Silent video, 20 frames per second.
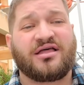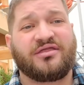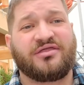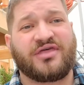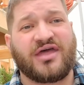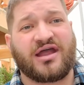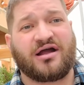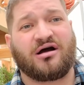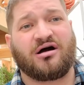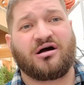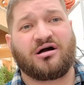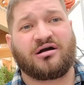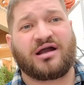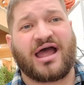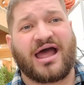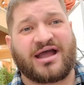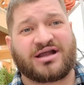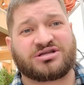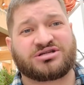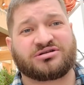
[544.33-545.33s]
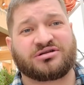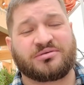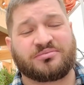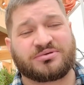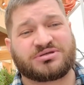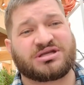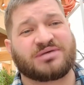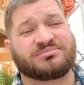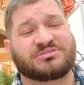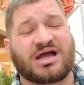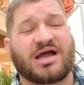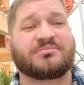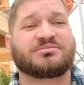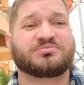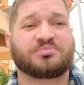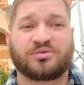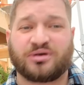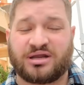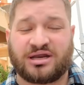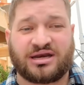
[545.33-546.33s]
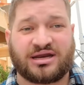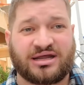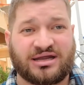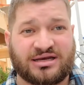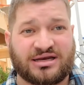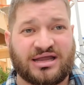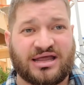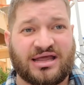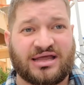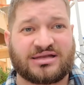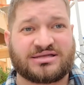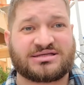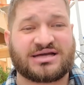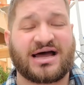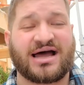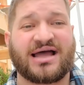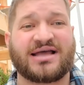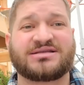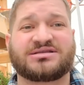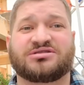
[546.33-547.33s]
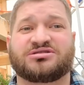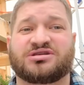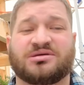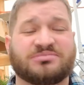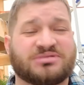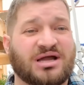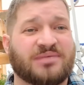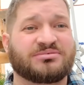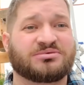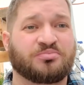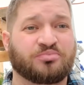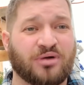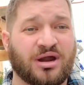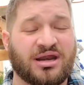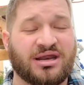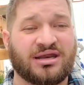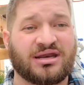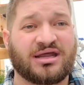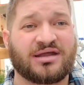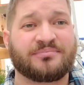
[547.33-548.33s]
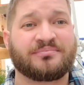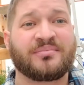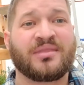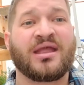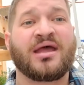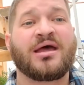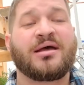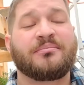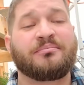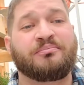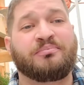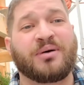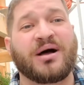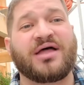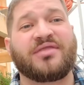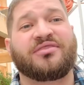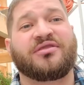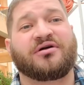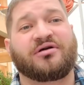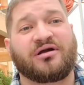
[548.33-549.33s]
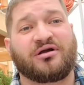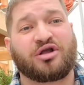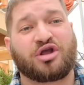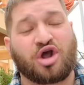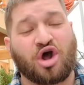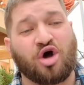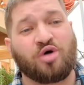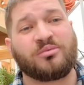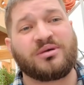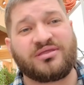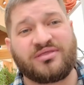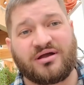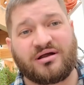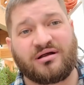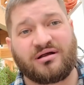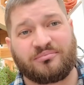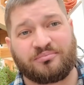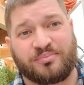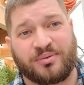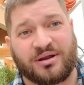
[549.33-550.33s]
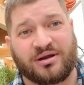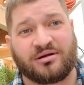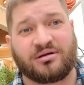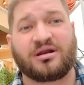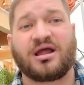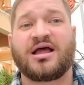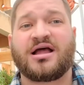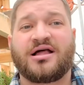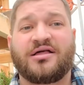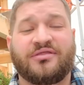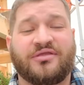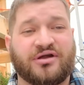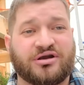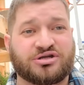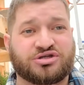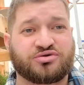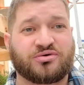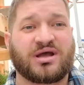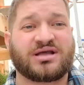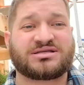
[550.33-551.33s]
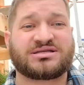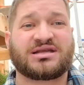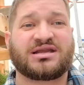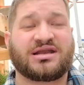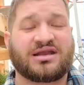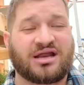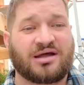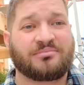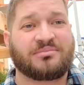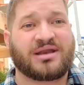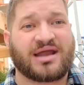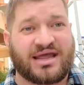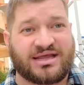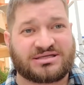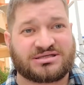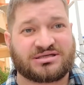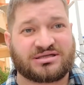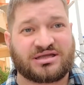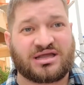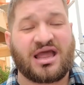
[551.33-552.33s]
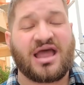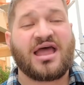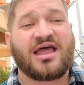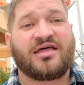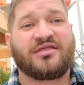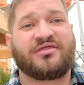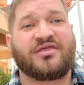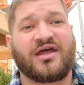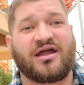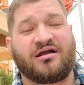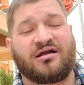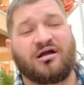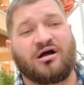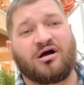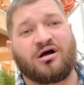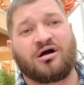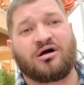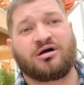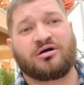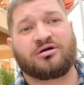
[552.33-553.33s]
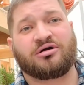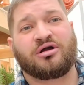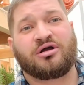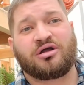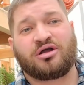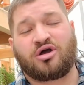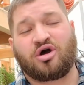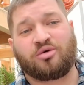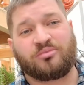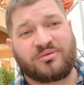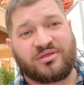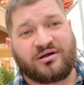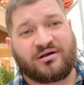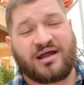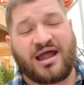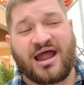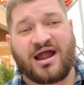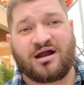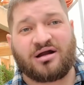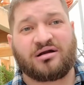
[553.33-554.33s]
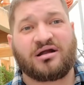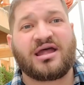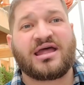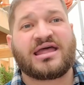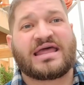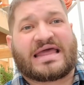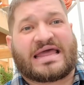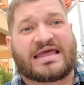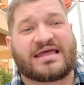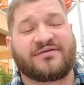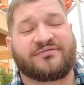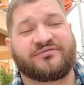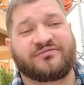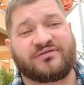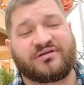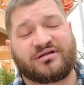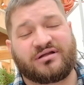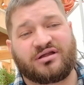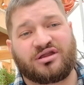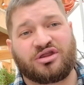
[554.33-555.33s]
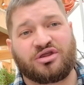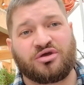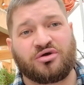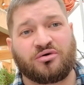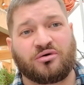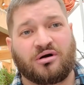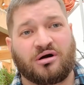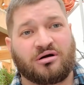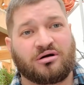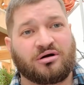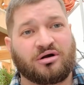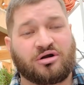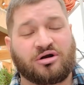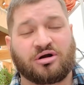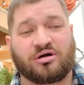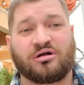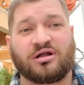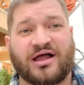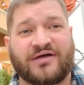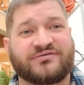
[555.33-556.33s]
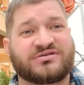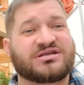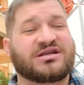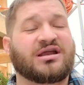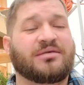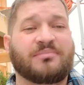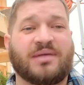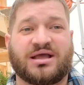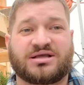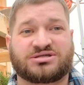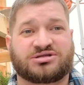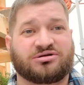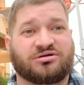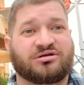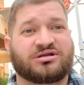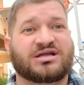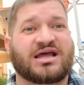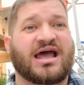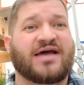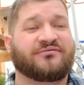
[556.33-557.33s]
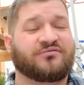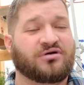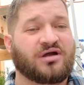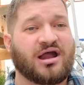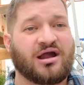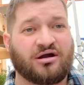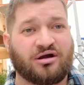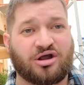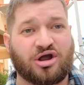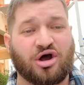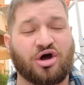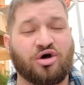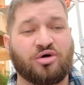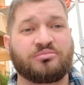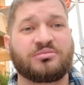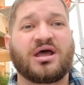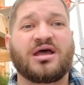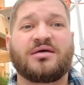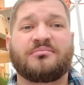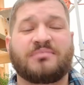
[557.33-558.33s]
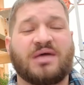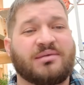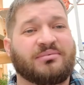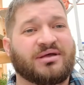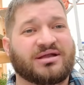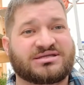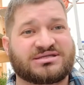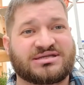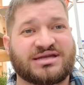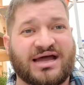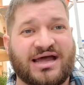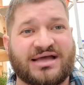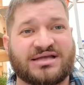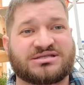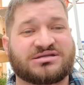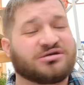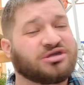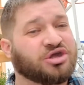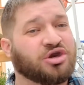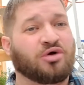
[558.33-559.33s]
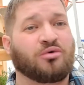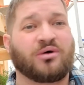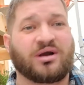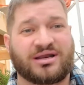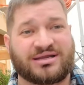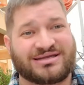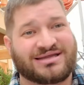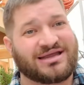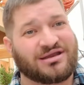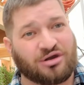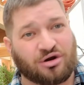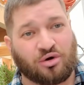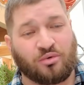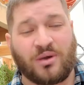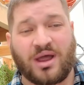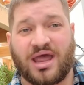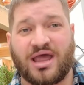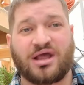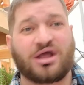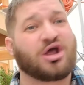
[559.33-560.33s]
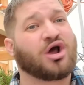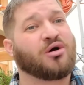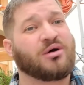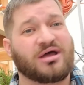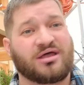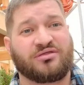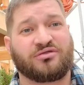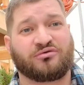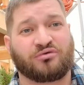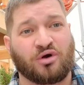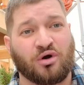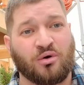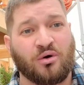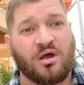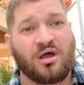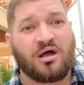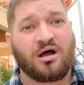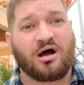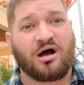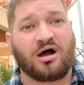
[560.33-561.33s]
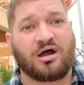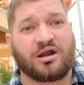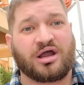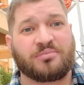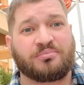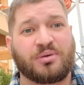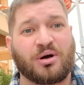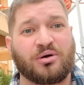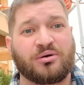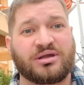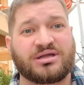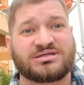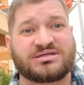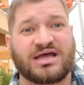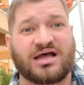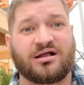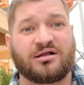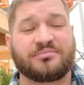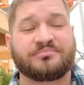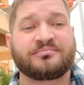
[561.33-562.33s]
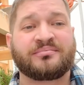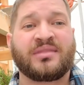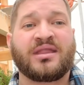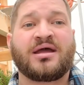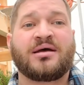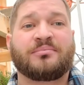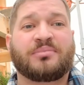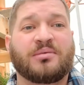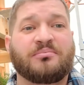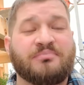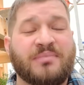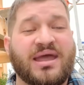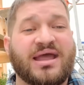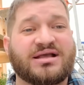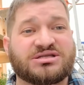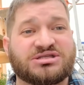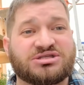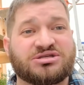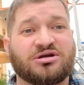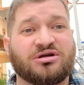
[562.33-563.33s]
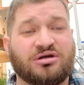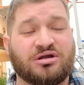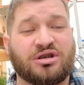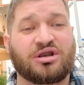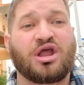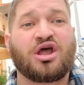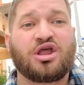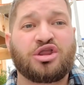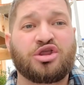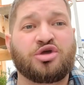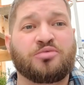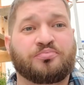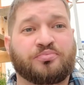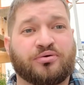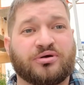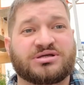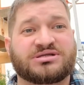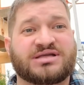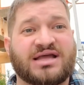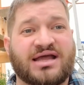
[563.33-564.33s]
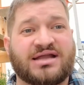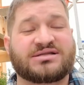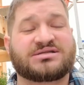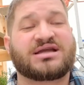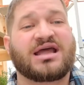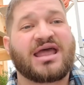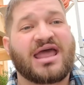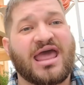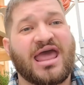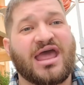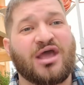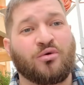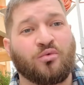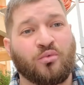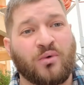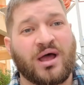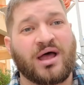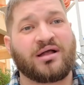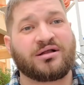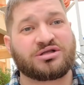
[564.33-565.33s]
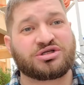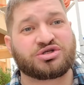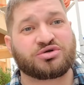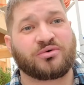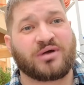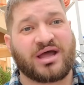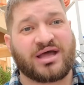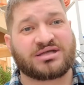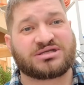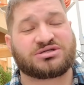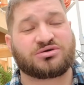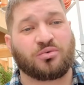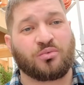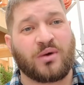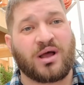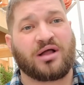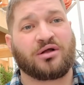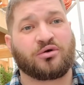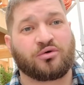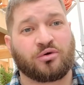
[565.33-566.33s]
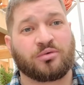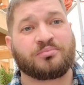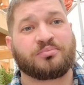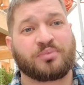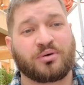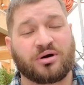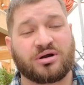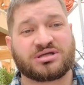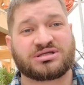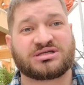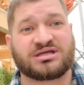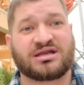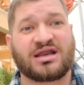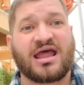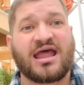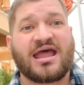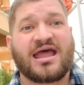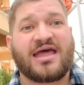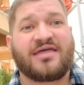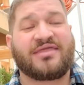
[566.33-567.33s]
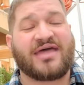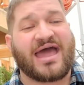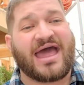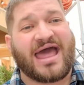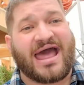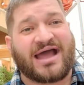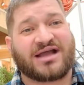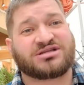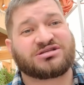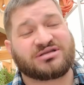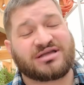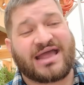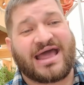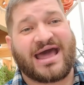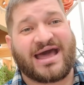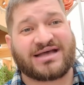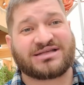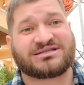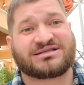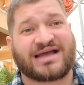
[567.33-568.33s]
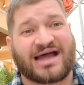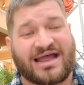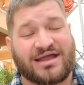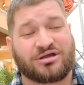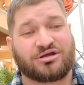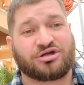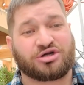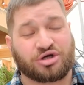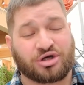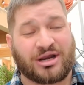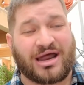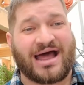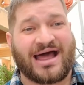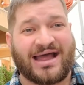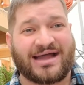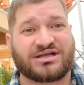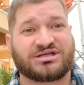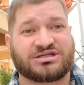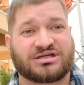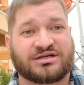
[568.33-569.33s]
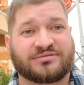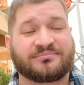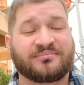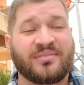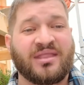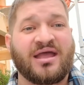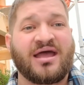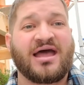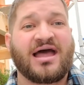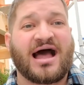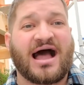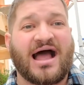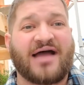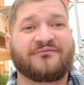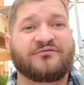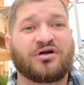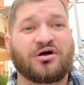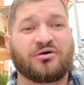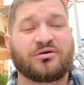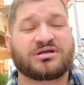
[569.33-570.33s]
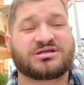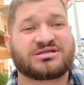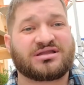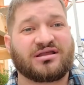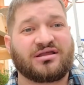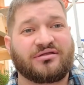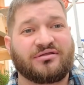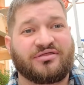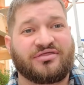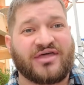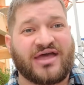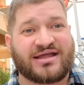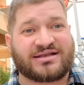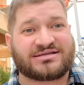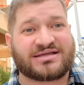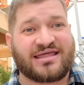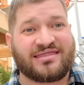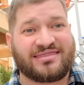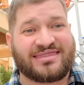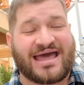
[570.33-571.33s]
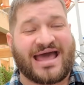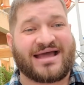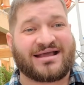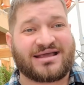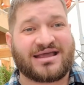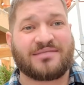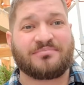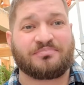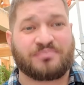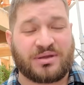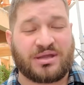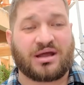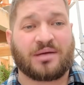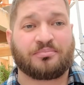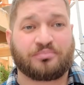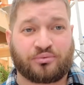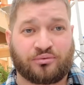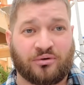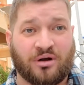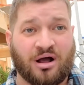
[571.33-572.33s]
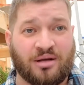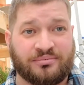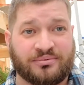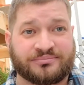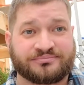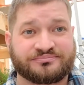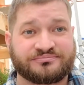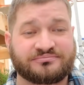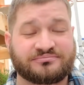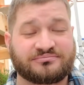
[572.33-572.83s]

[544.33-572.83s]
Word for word: They are actually sometimes putting it in ties. or sometimes braiding it but they're combing their beard, they're dressing it up nicely. They are combing their hair. If you are a girl, I've seen it make certain to have your hair combed. Maybe it's nice, you don't want it to get in your way, go ahead and throw on a ponytail. But make certain you present a well-dressed, well-groomed person that actually has guy good hygiene. I've noticed that that can be a problem.